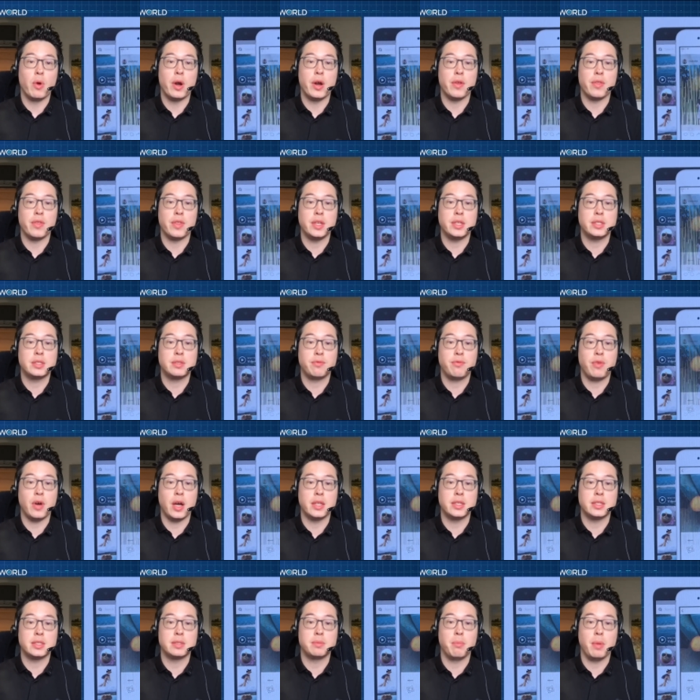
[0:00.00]
where these
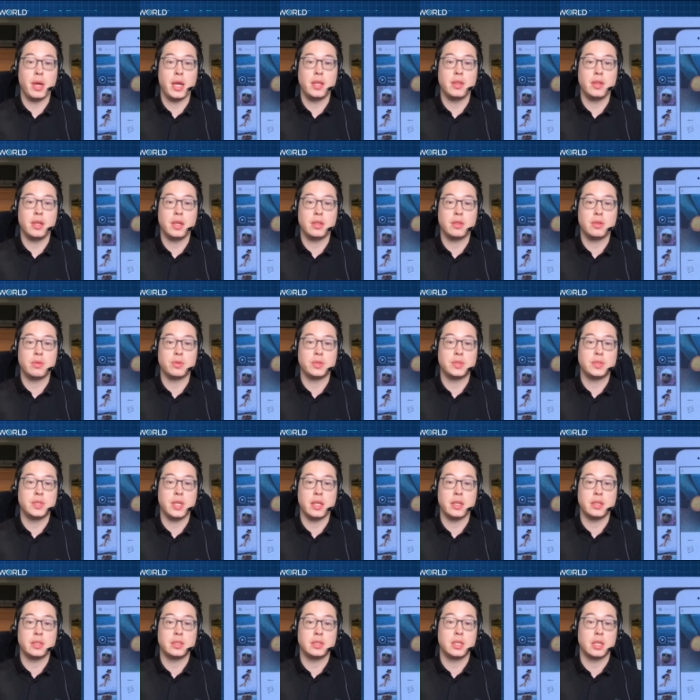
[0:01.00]
funds may need to
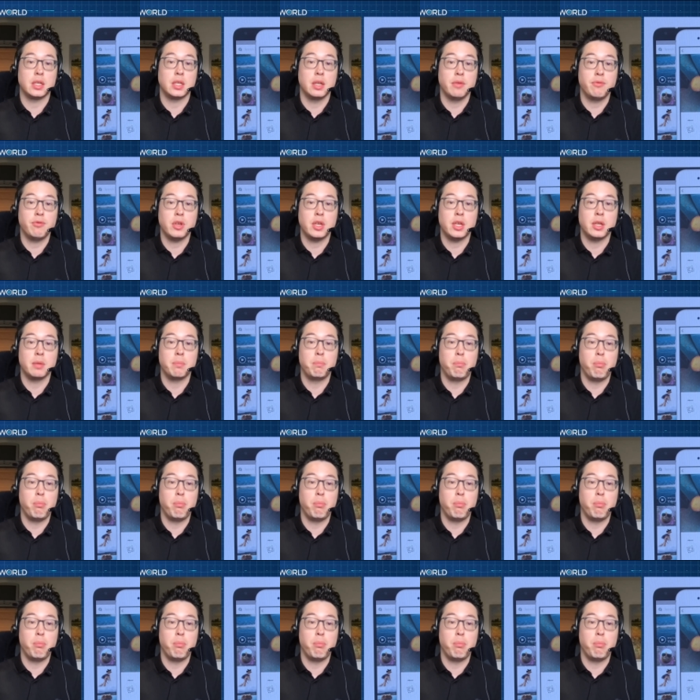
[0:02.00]
sell a significant